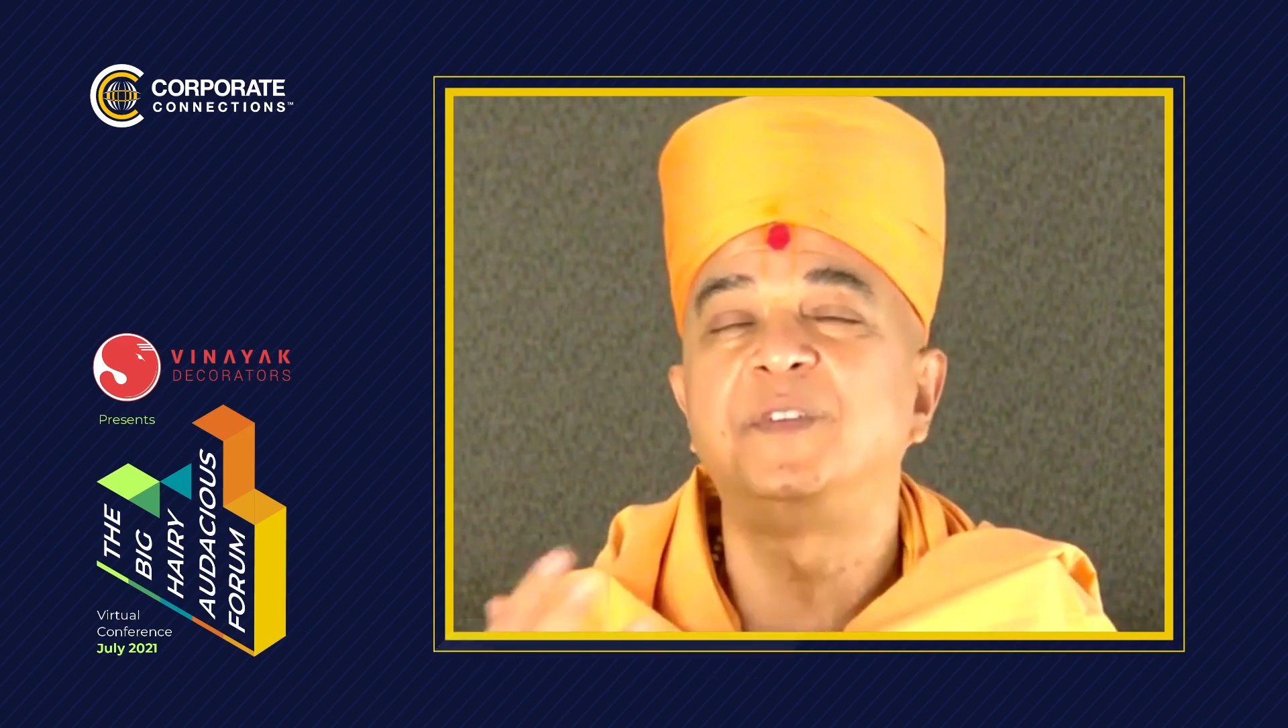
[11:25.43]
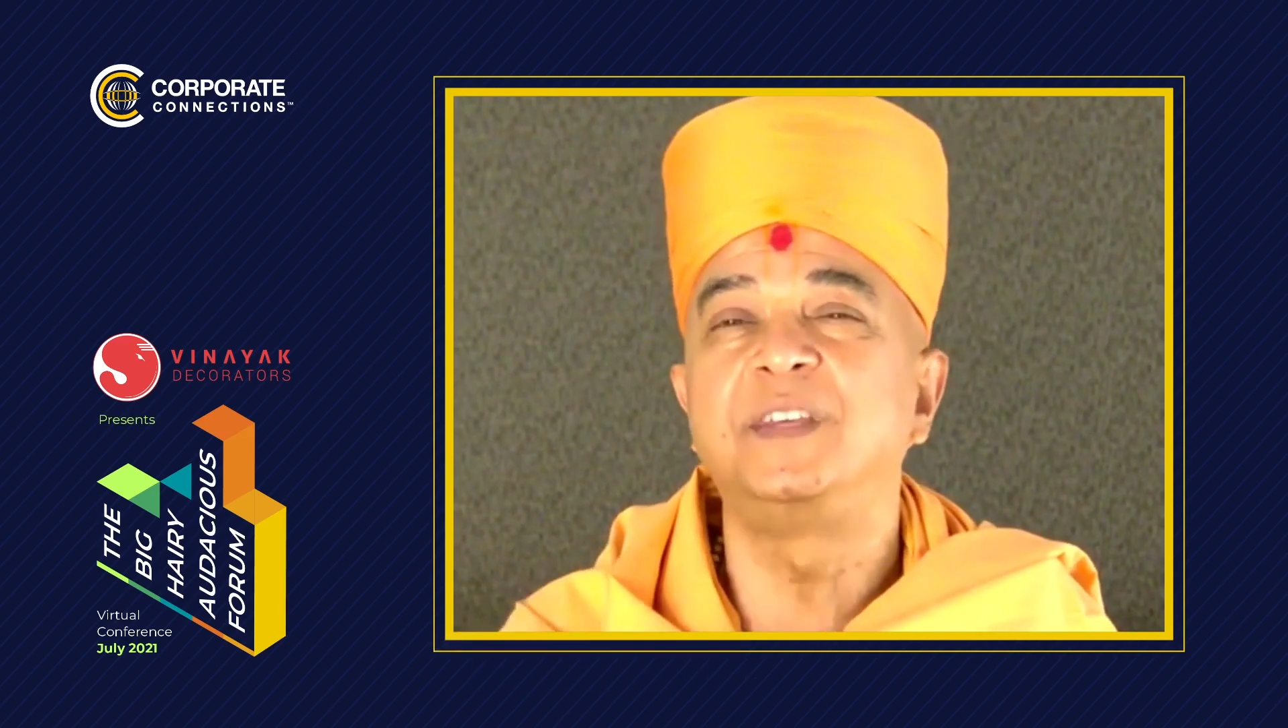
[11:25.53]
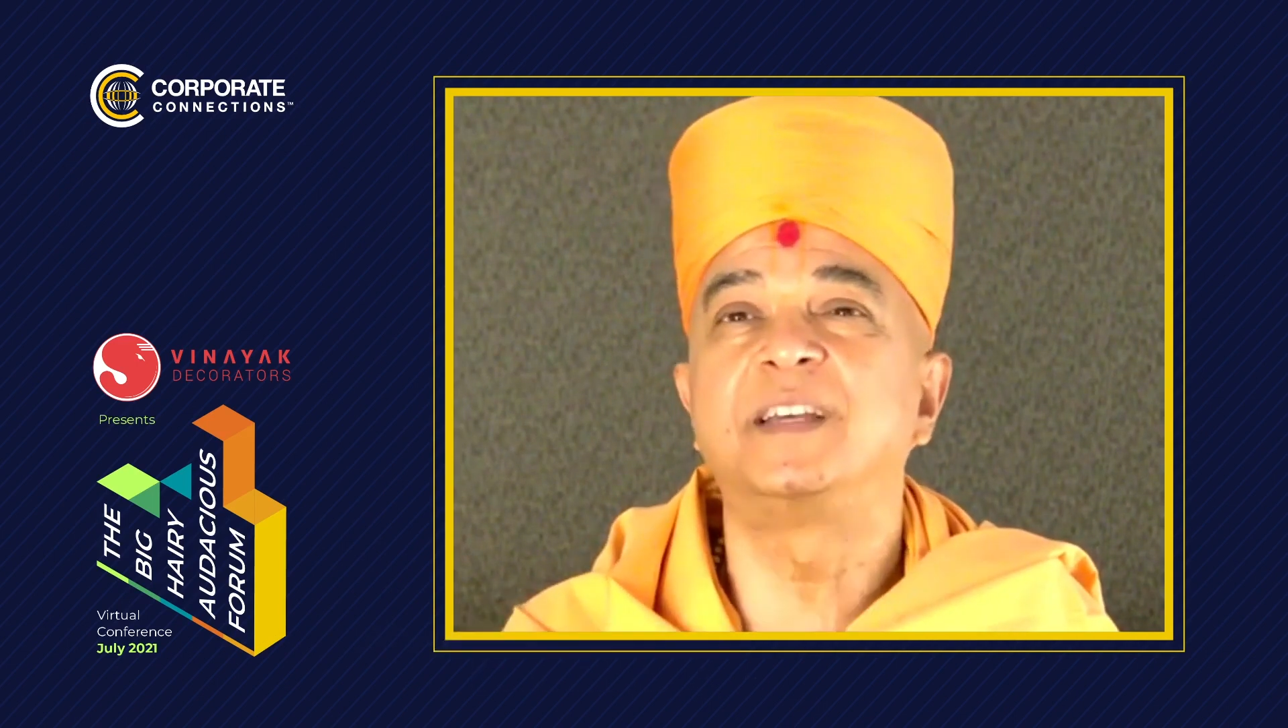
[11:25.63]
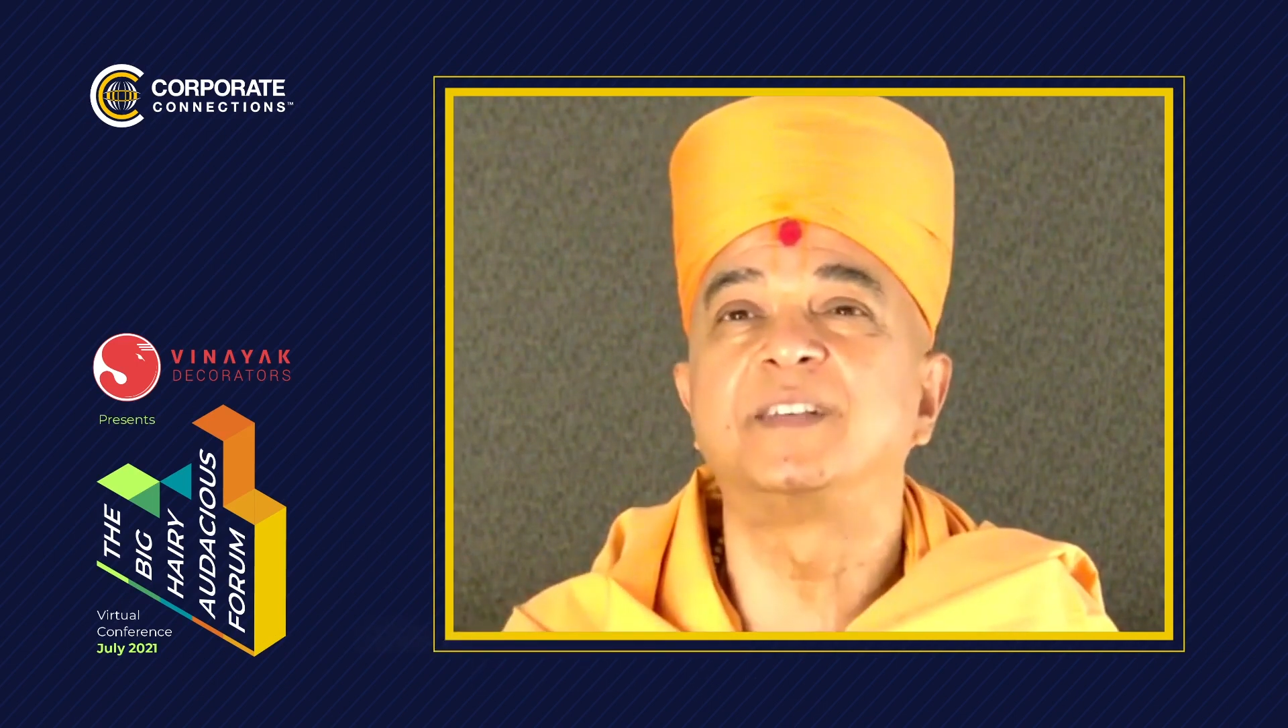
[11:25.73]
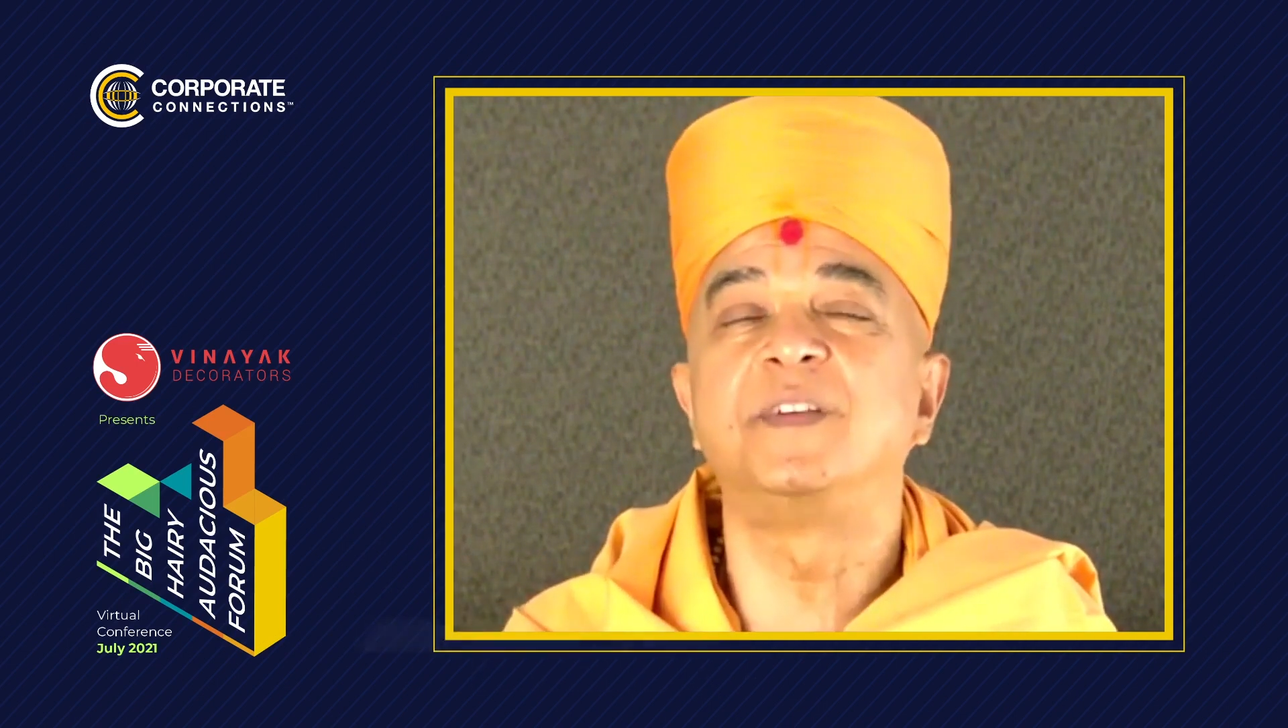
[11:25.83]
of
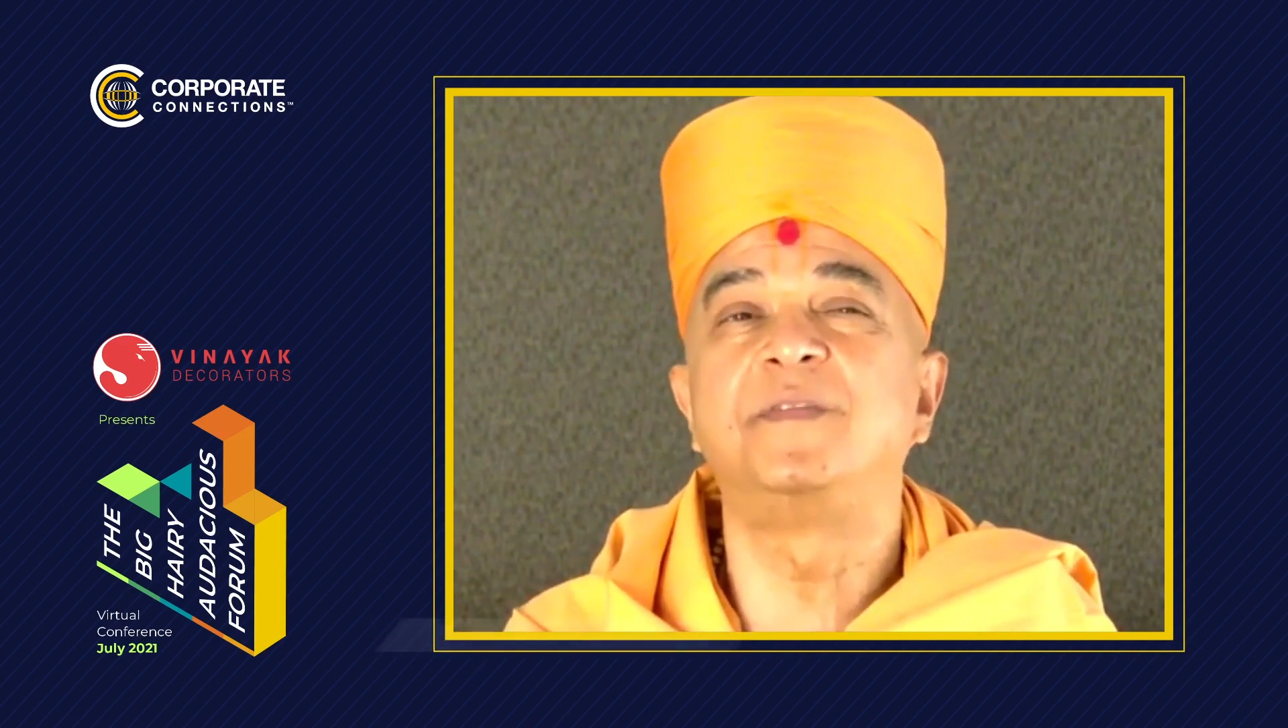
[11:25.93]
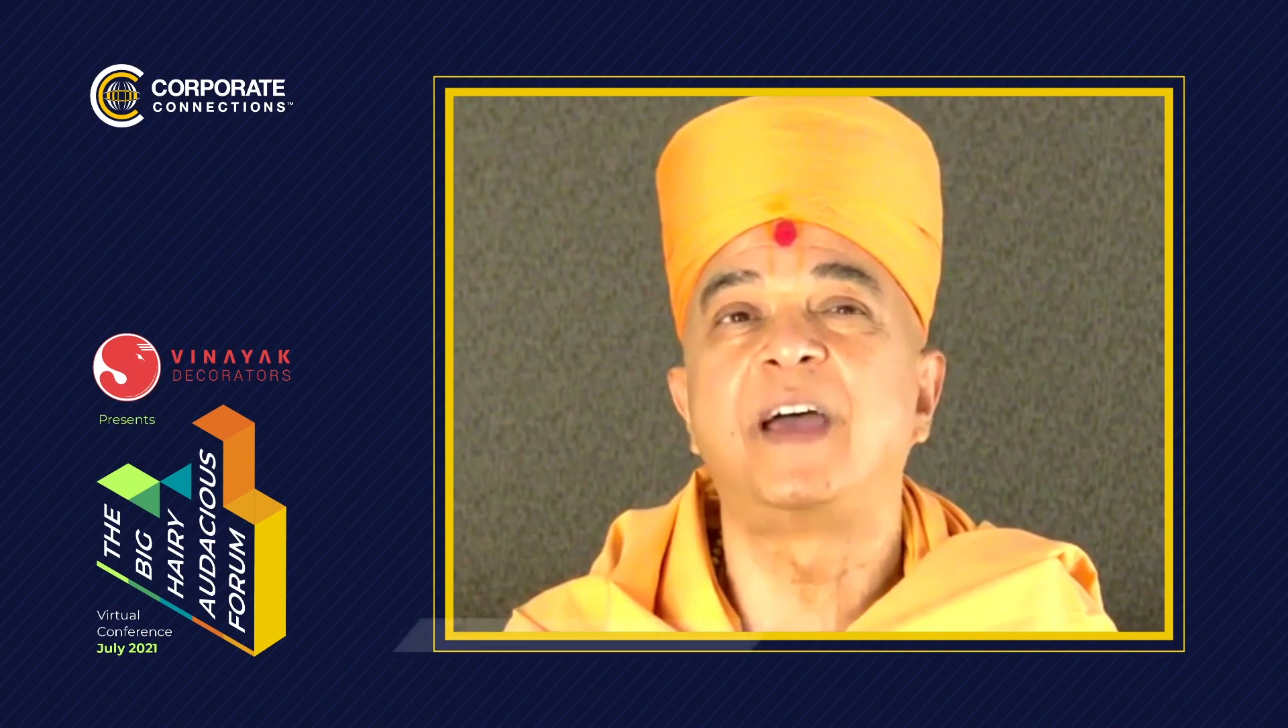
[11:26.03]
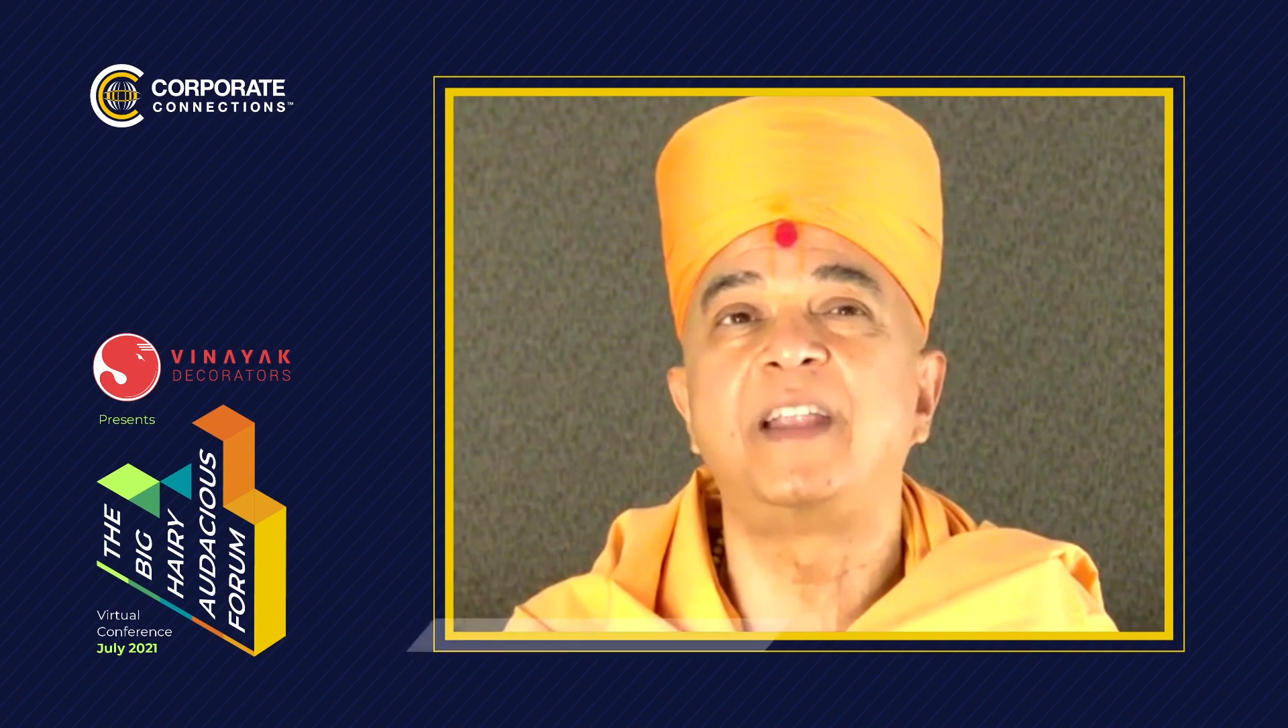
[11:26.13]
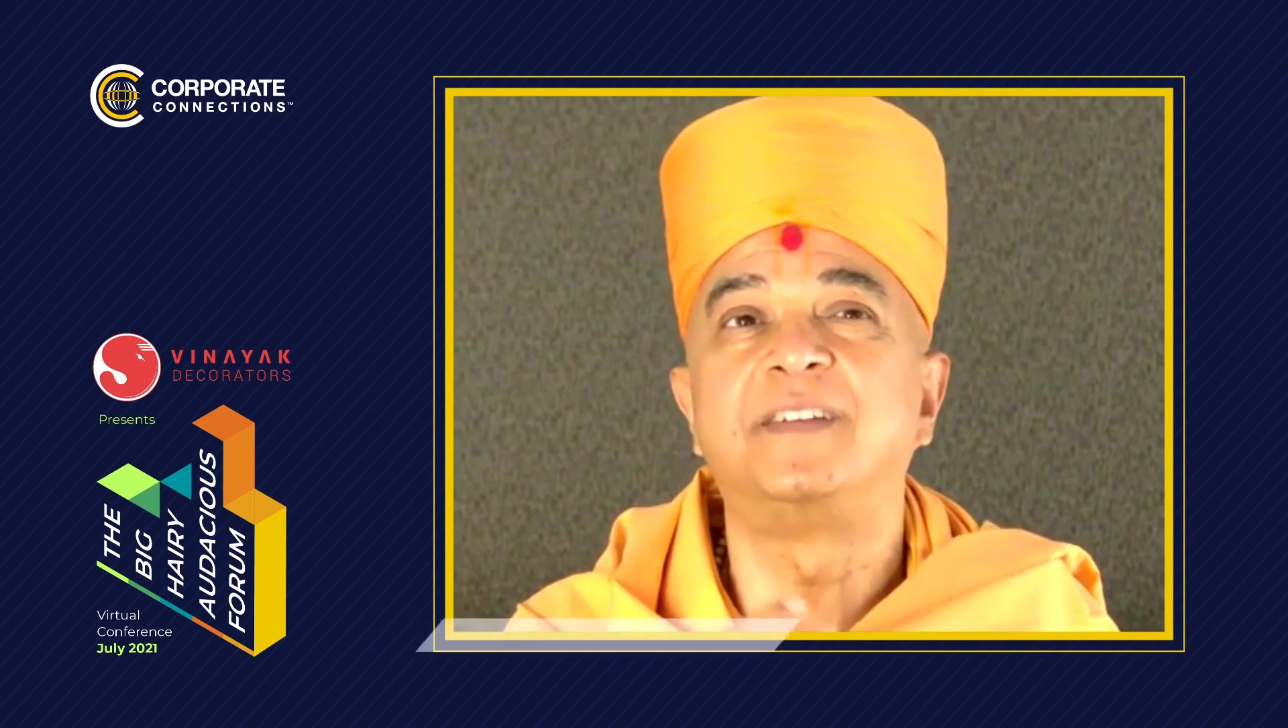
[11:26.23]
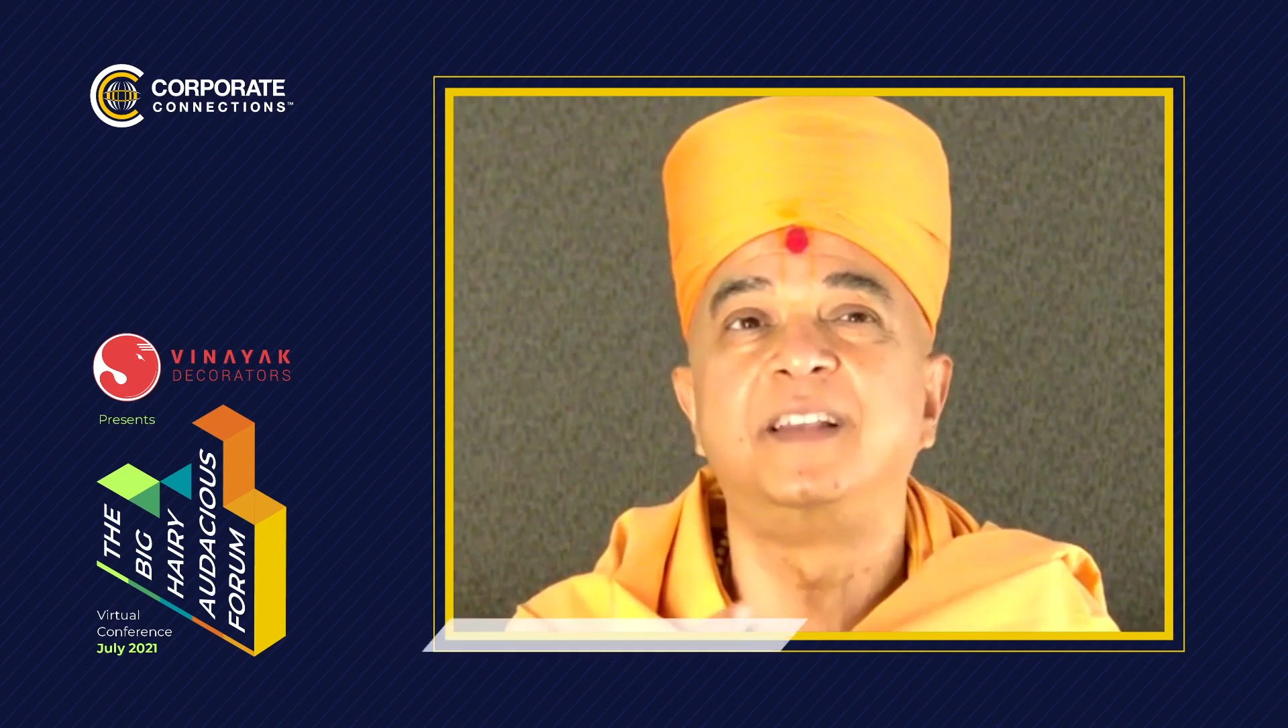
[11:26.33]
years we've
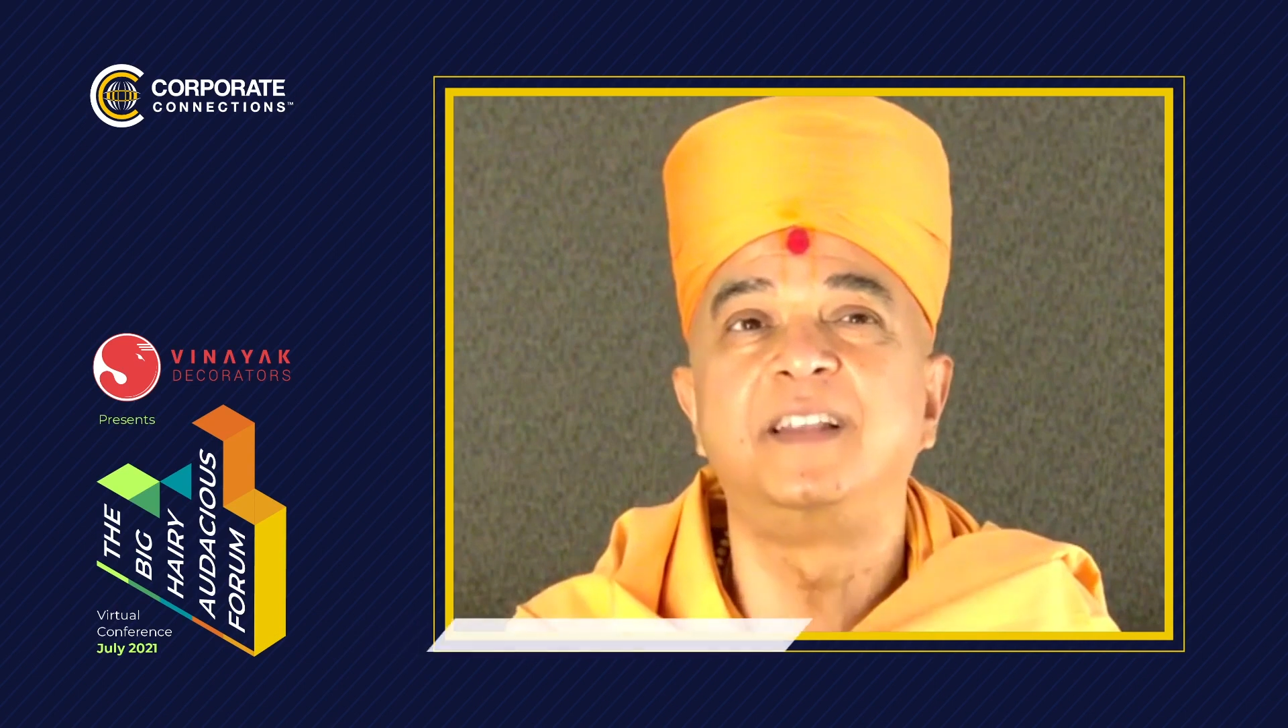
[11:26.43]
had